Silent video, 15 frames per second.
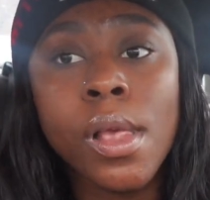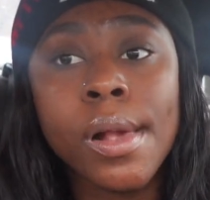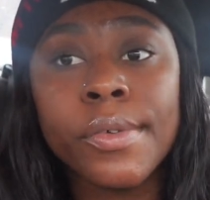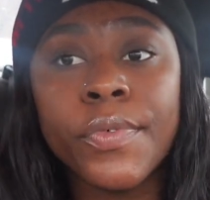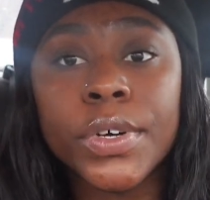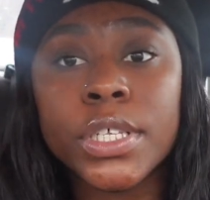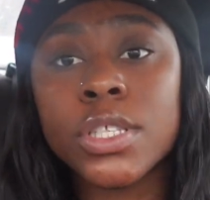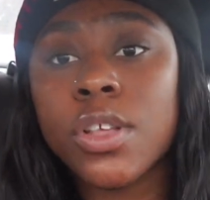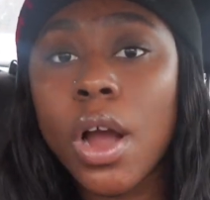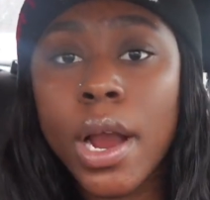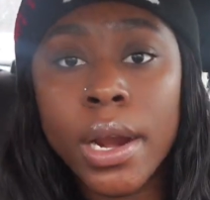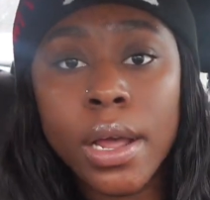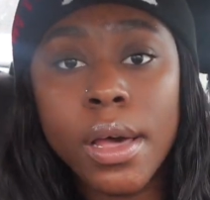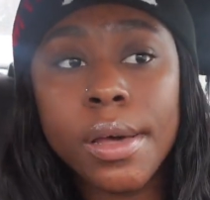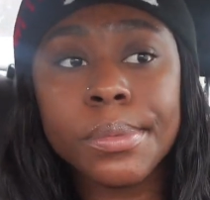For
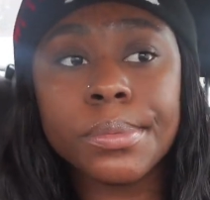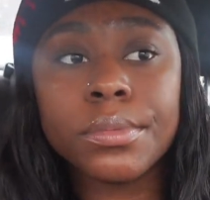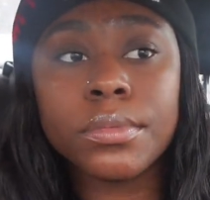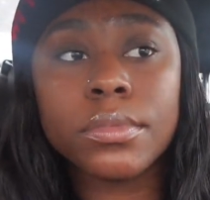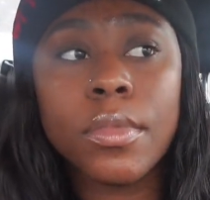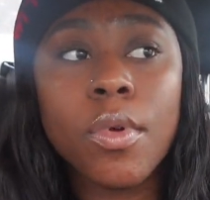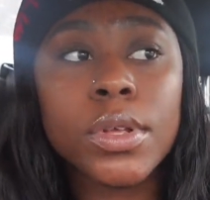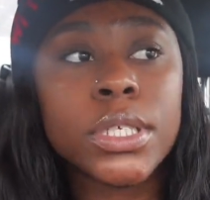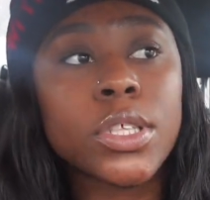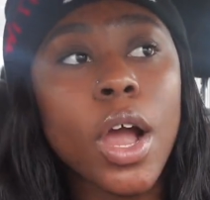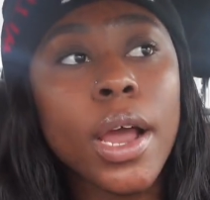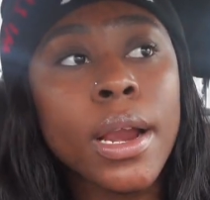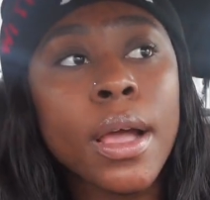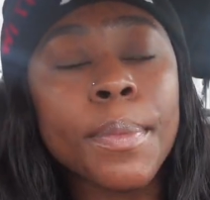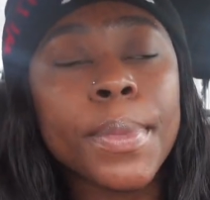startup
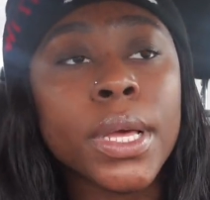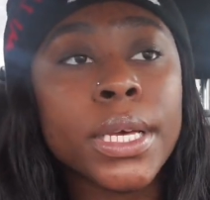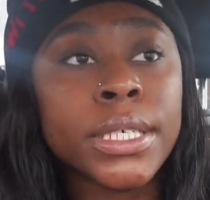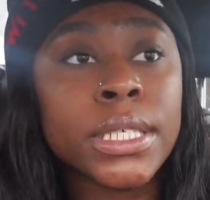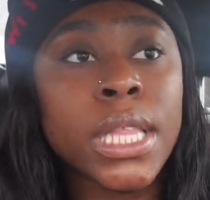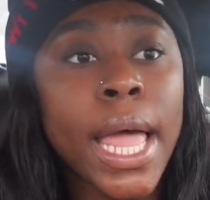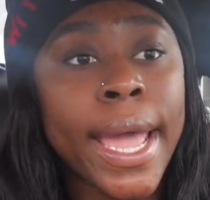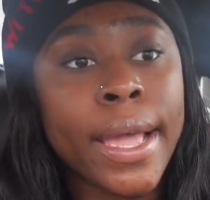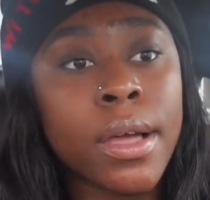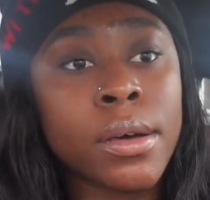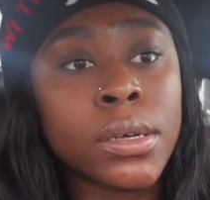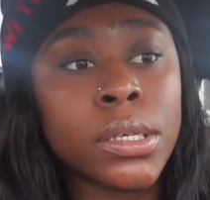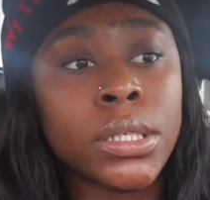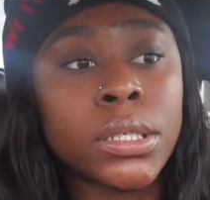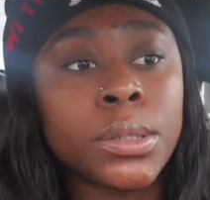is like
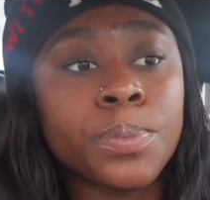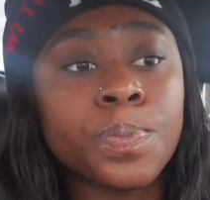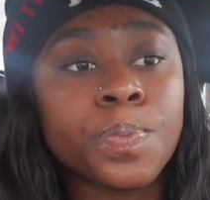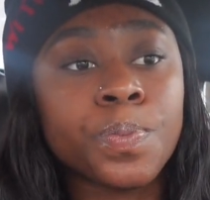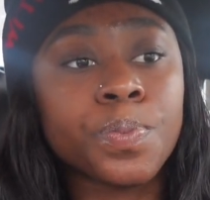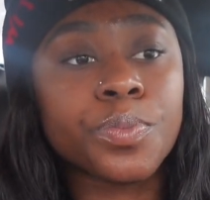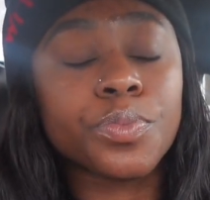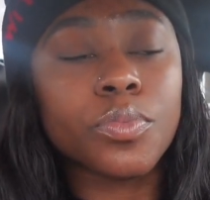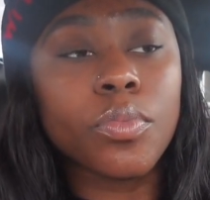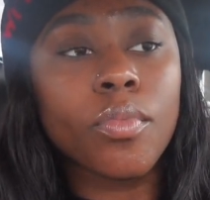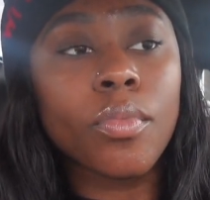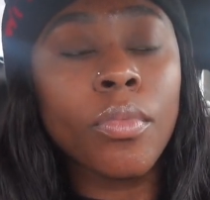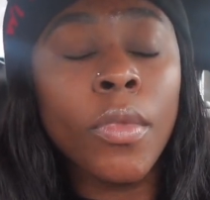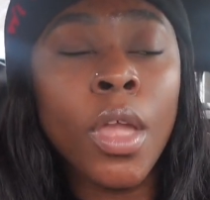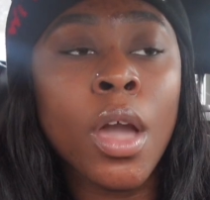a
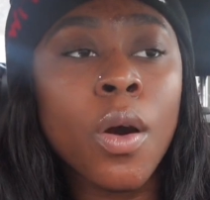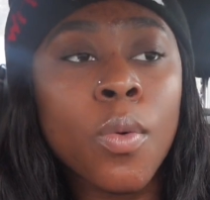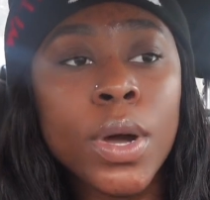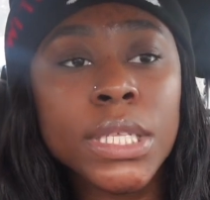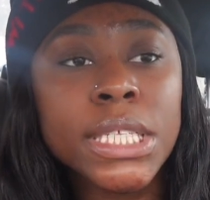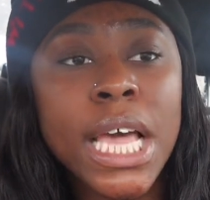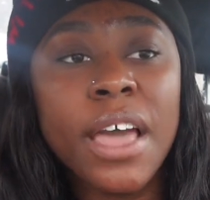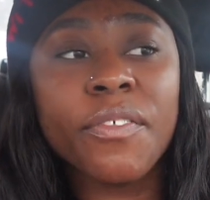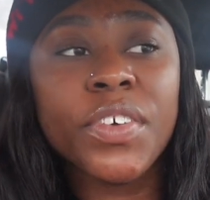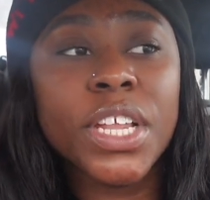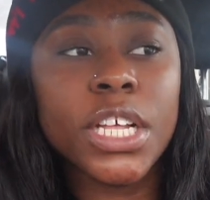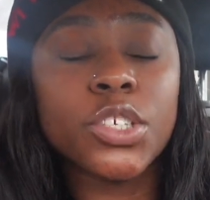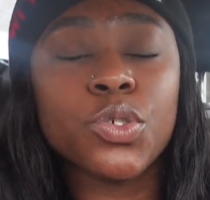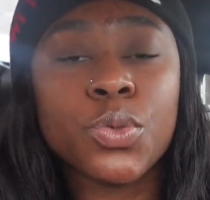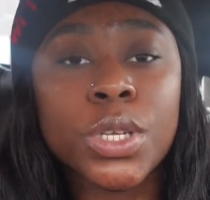one-time fee
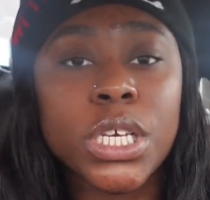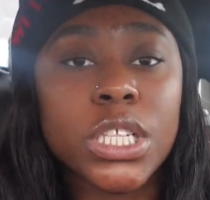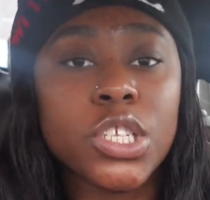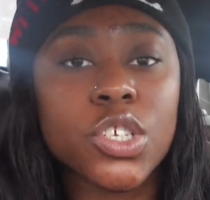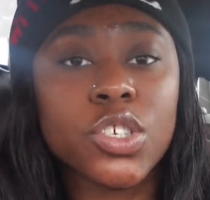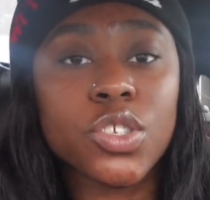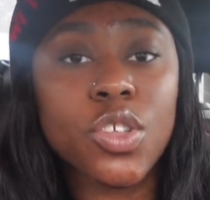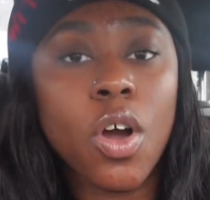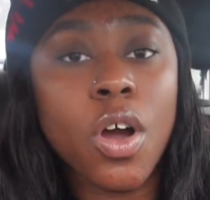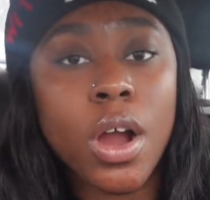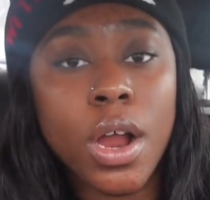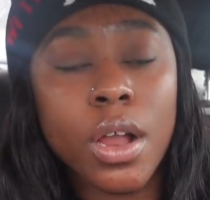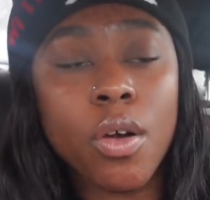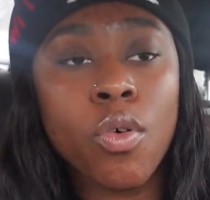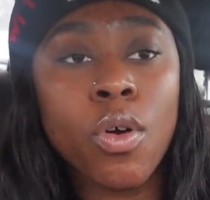that you need to
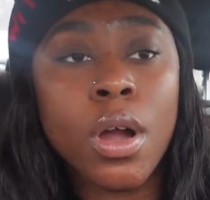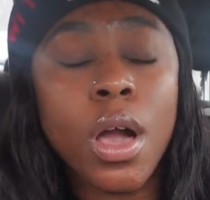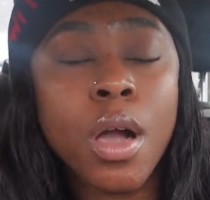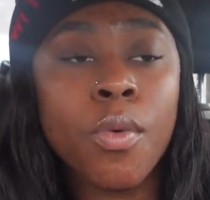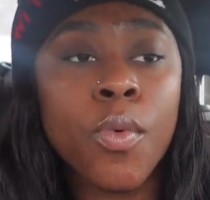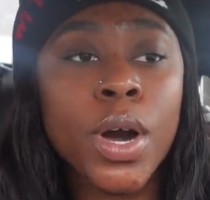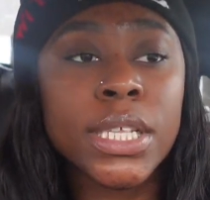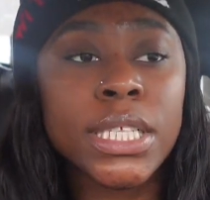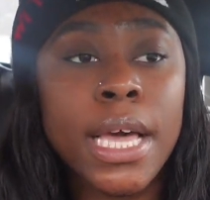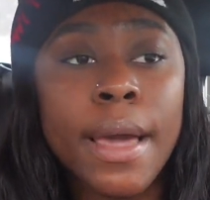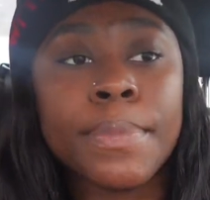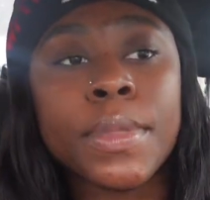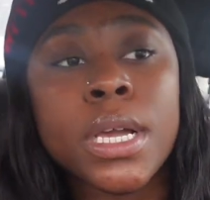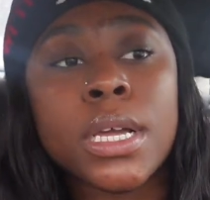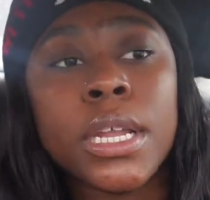start, or a
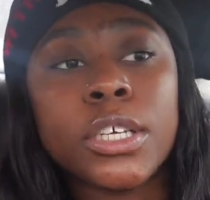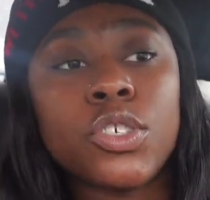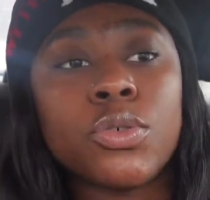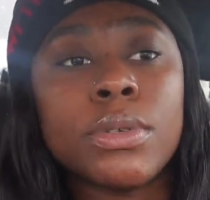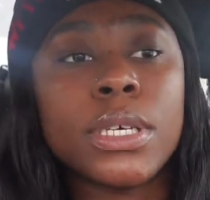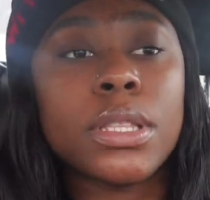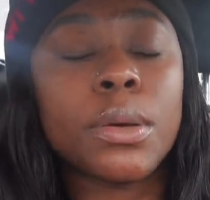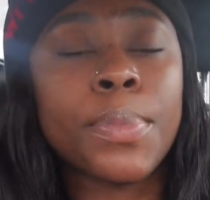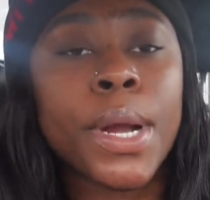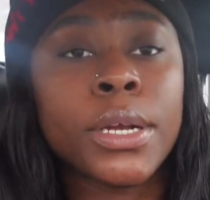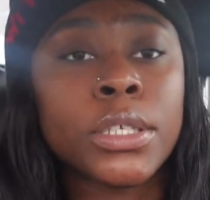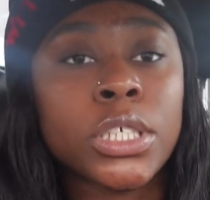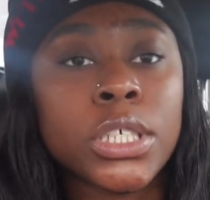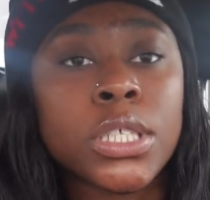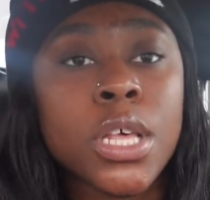one-time thing that you need to
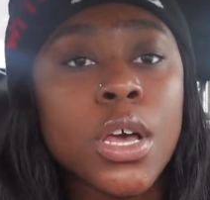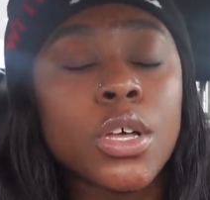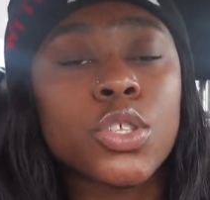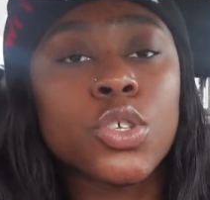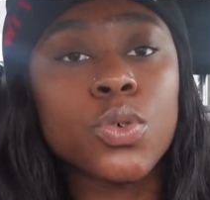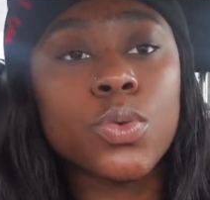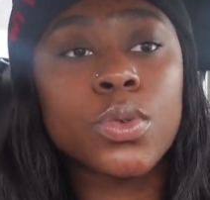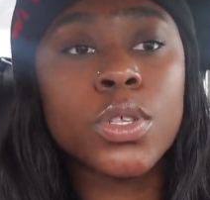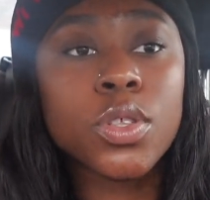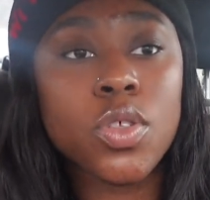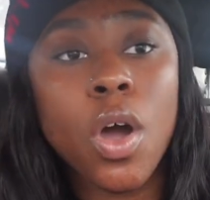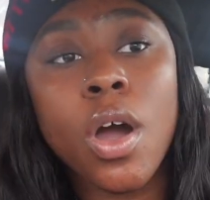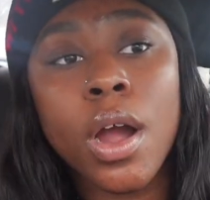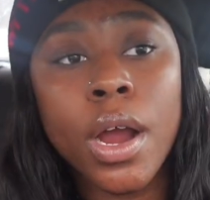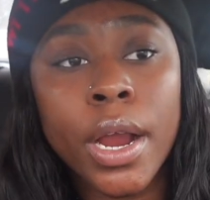purchase to
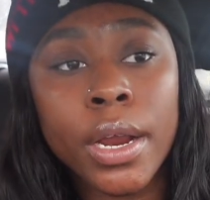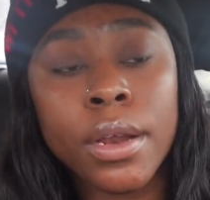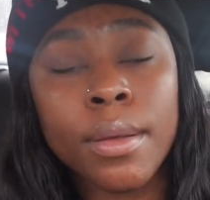start